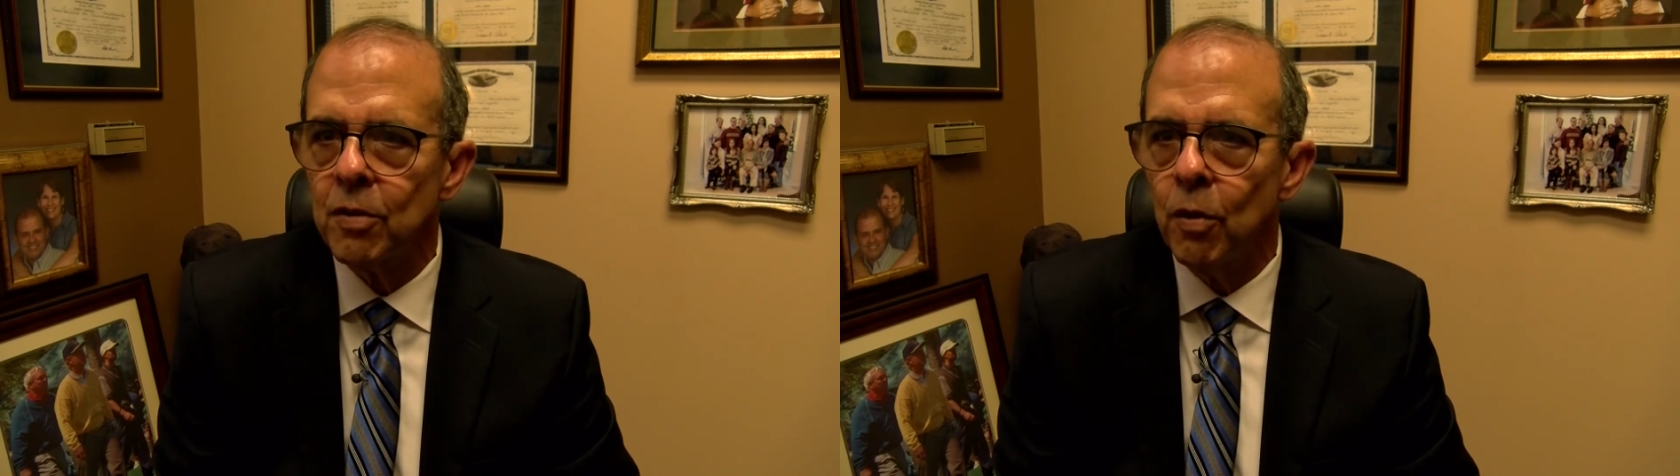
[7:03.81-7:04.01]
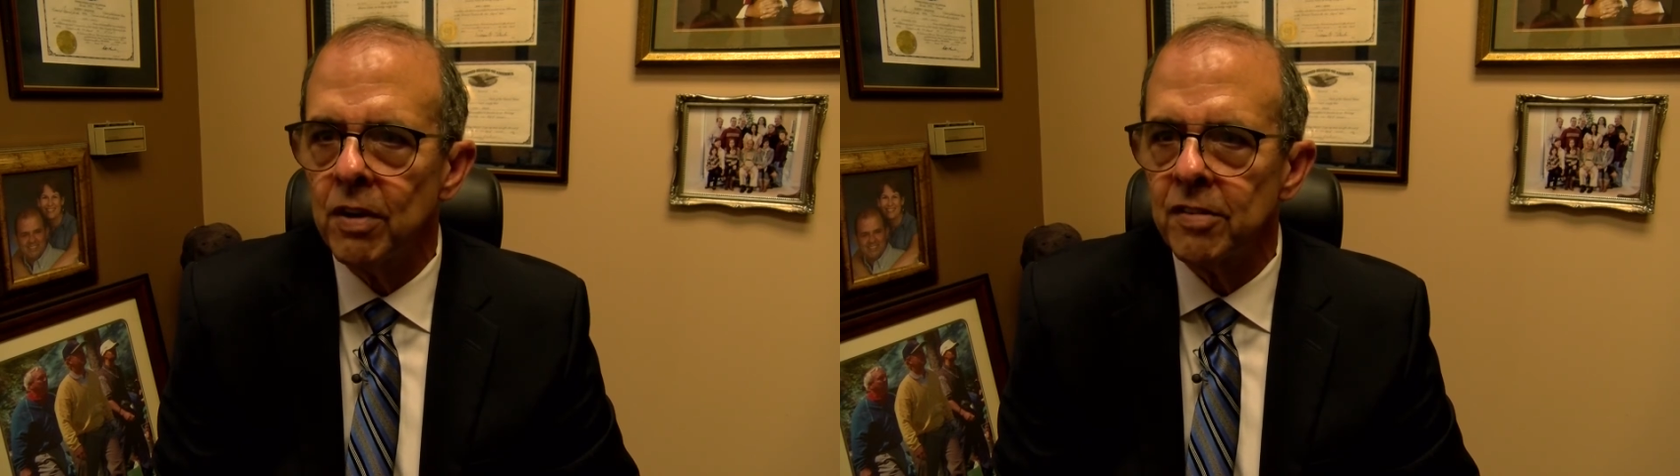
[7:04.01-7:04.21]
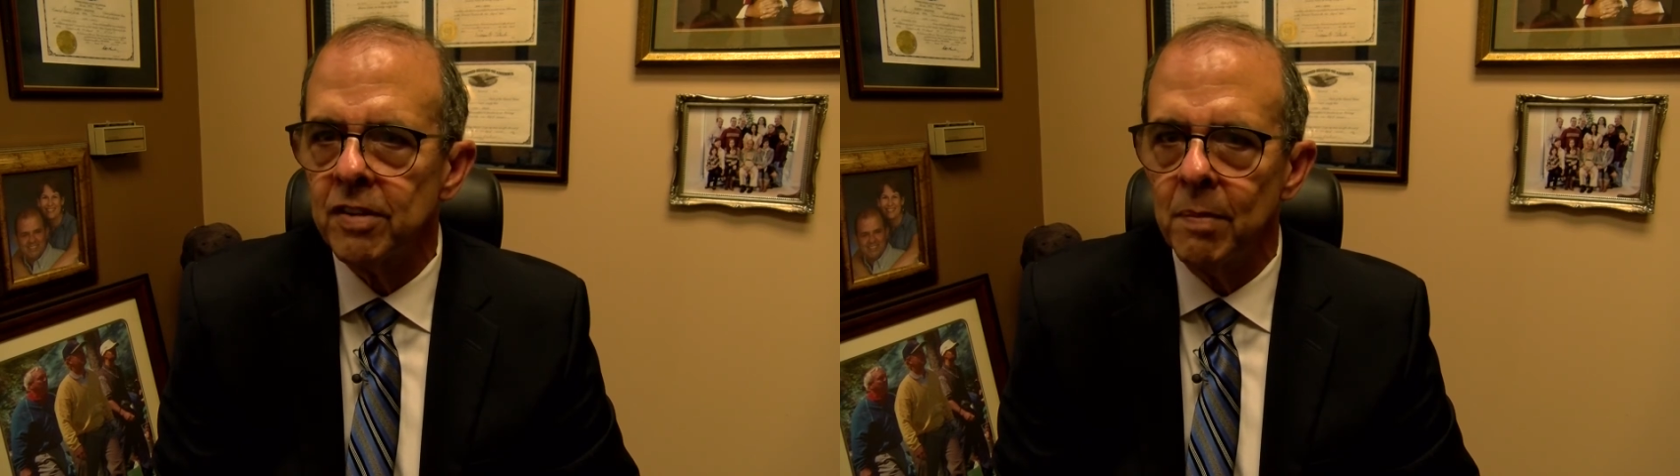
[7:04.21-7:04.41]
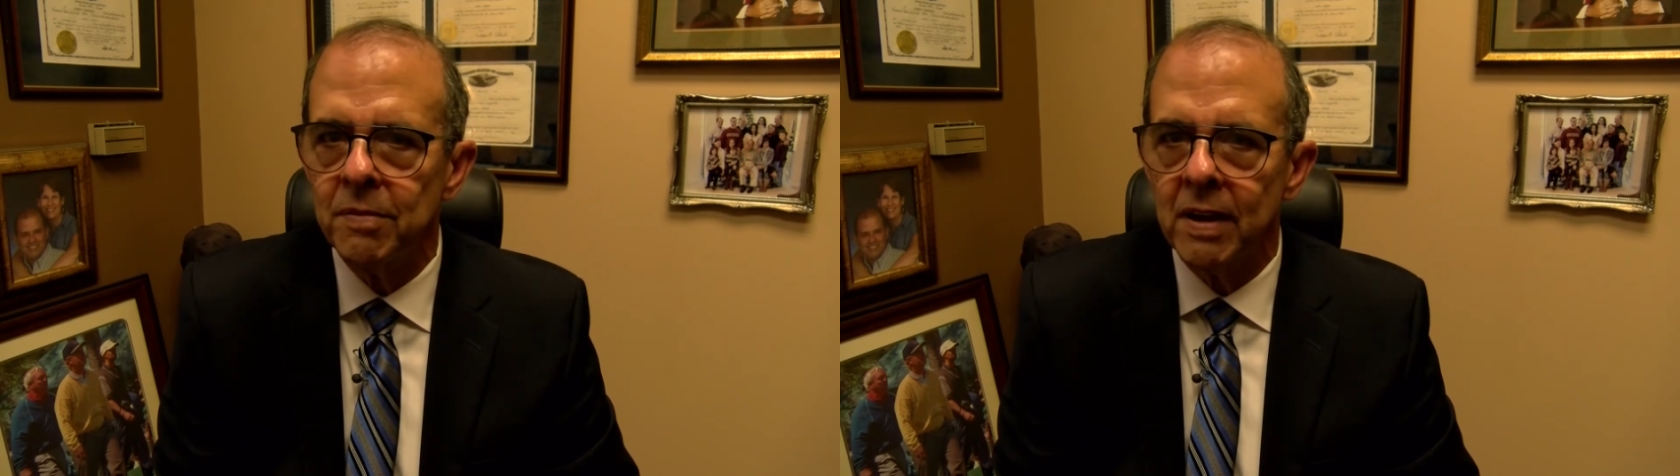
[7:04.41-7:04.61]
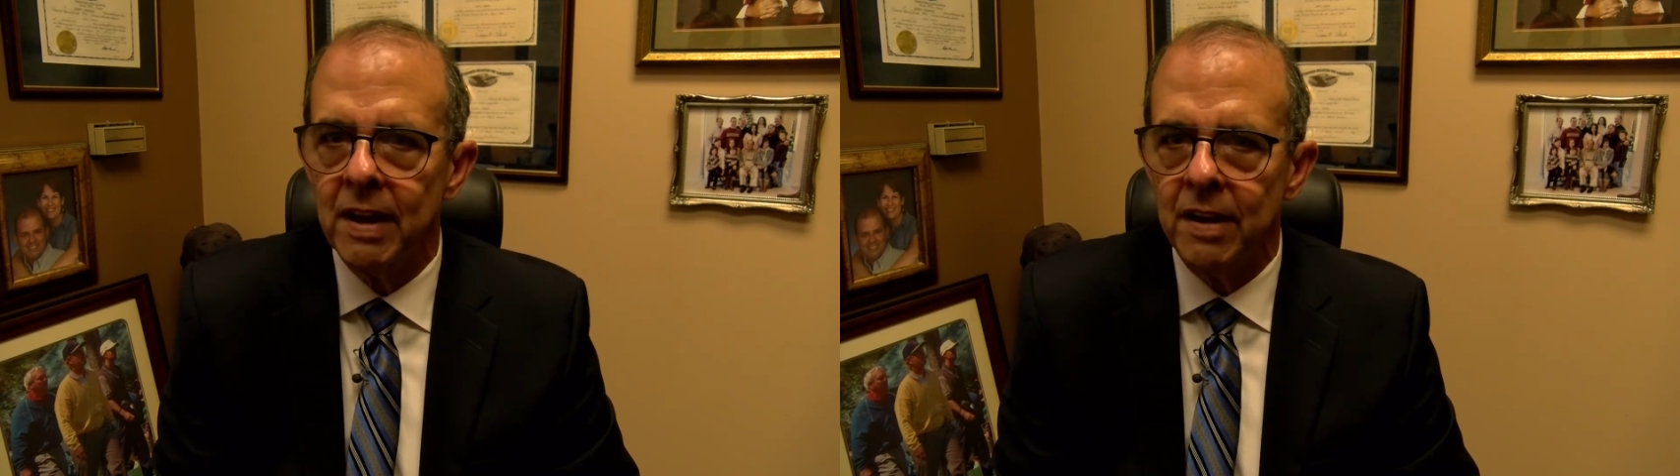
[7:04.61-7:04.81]
court accepts
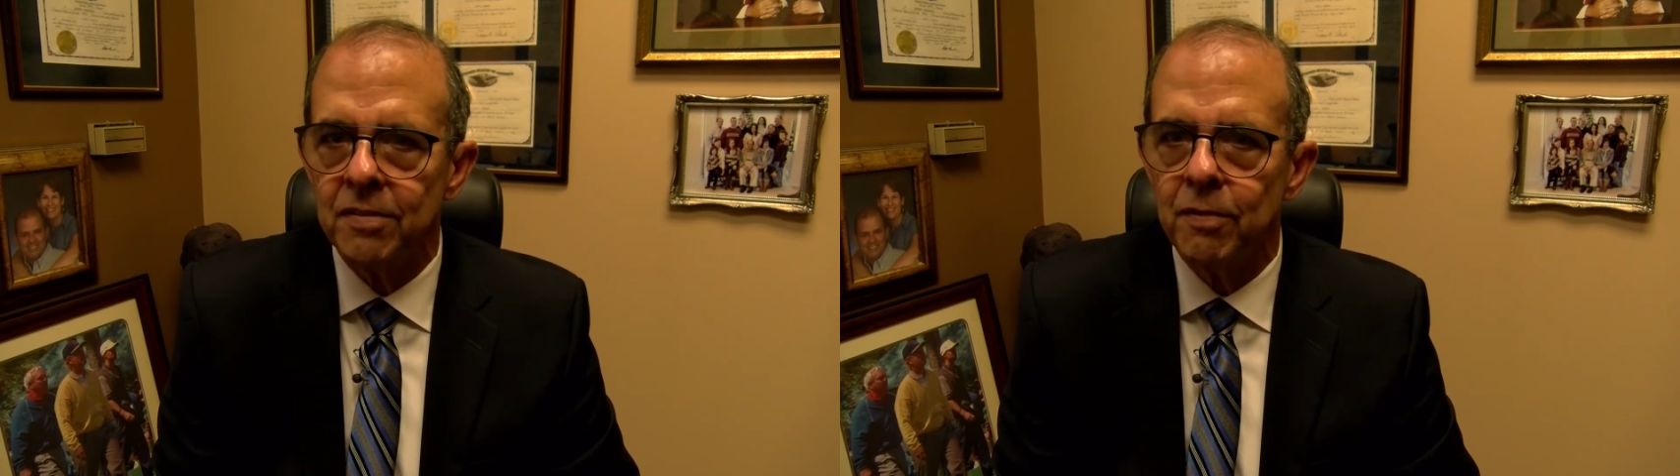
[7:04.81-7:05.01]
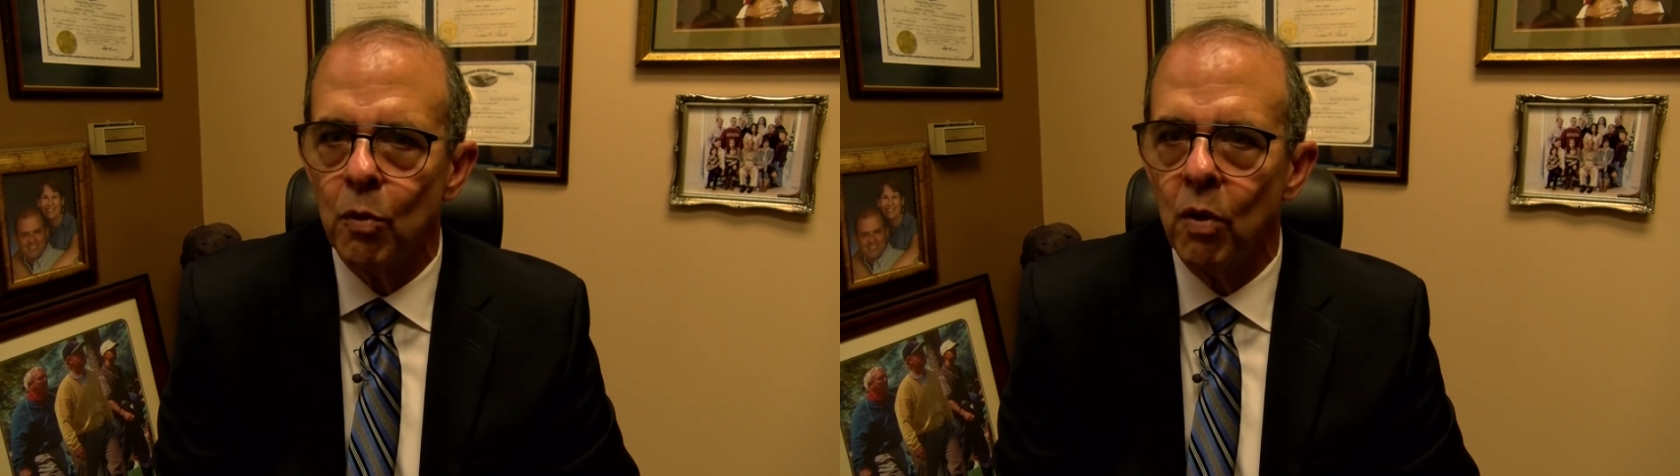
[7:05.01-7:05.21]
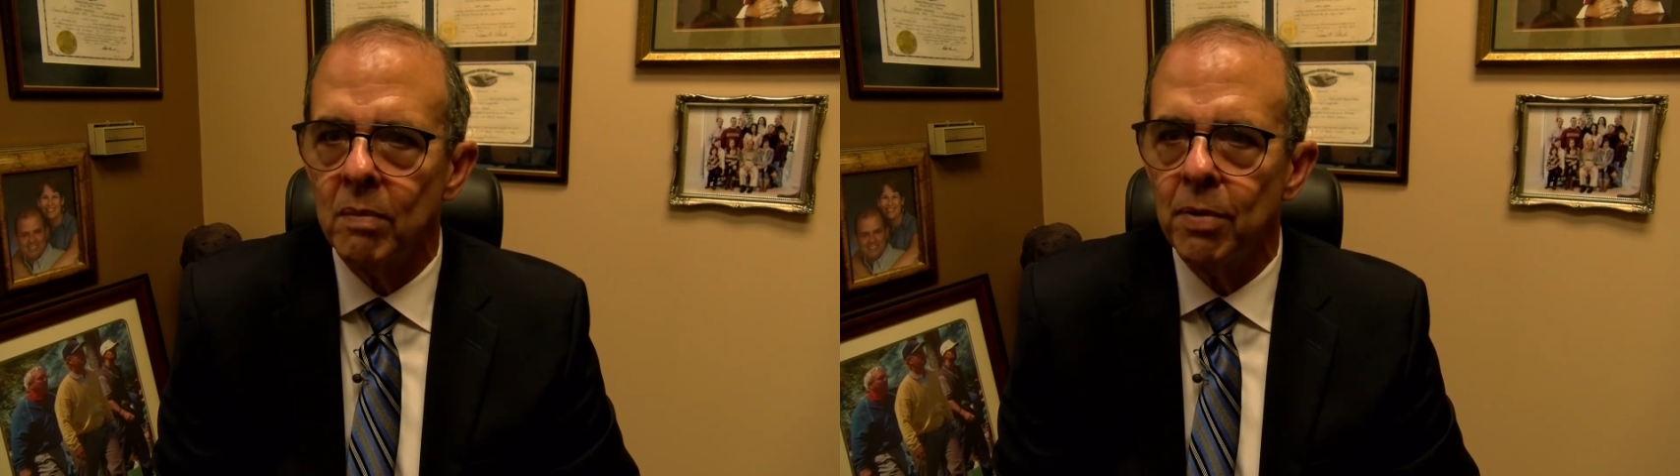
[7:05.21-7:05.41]
a case for one